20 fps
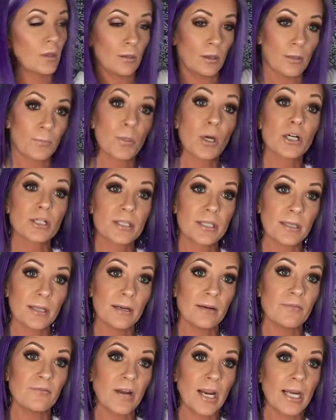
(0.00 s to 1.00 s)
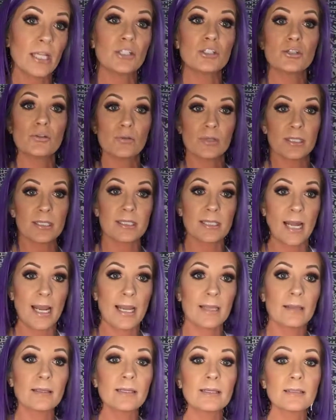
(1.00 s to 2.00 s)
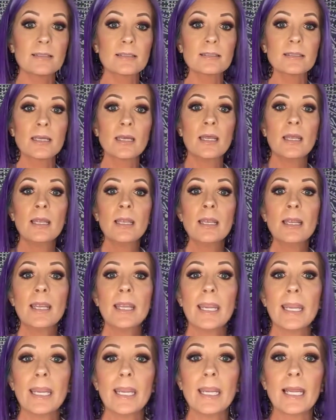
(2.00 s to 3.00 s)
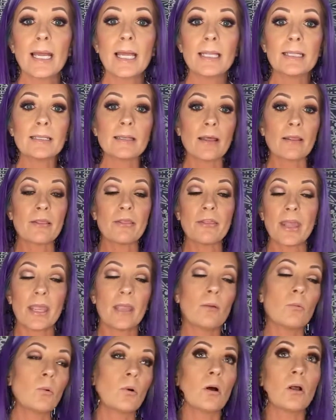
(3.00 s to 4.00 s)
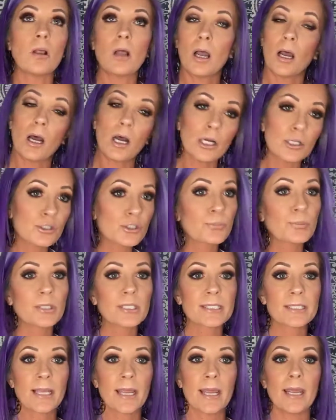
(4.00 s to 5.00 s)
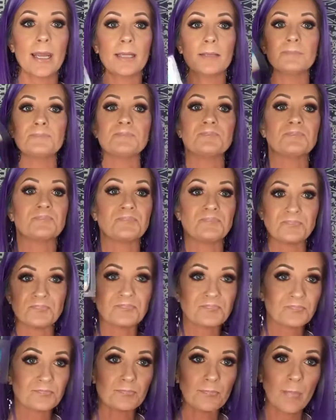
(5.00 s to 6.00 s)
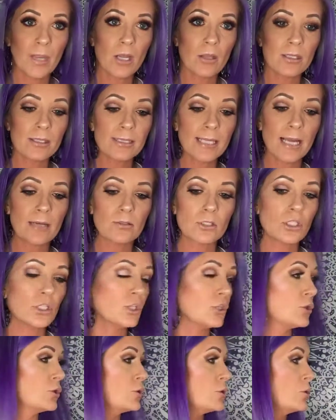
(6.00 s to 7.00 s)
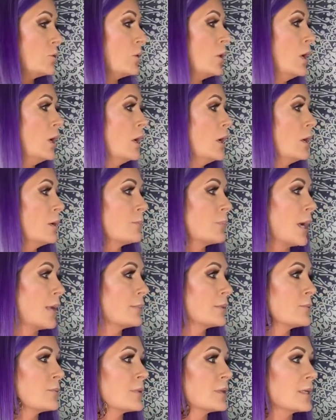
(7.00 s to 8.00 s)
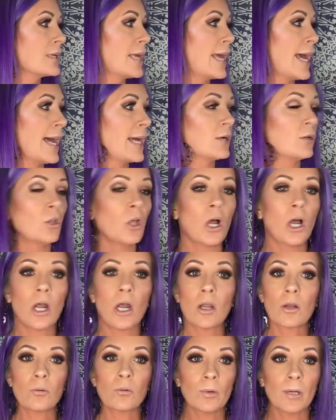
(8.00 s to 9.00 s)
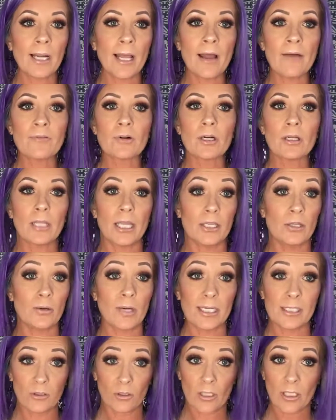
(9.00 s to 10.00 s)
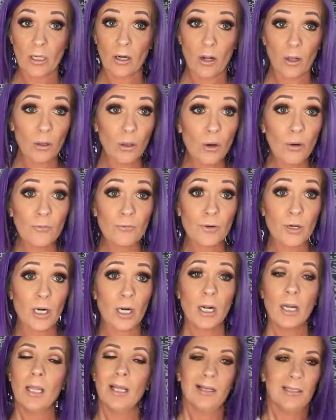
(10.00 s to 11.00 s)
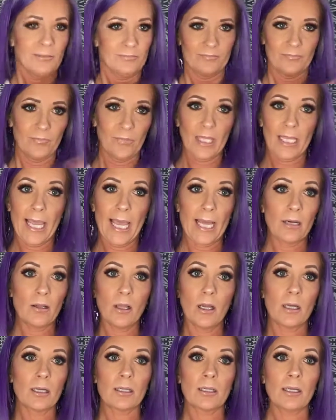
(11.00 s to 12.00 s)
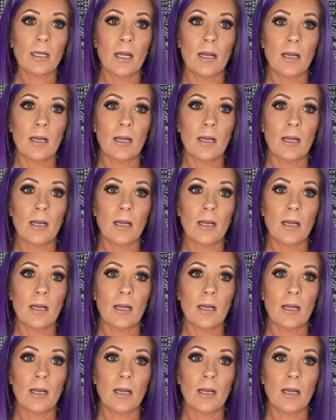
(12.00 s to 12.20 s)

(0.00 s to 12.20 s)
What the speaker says: the person that invited you, the stylist, and they will 100% mail this out to you, probably with a catalog, whatever, let you guys look it all over. The catalog,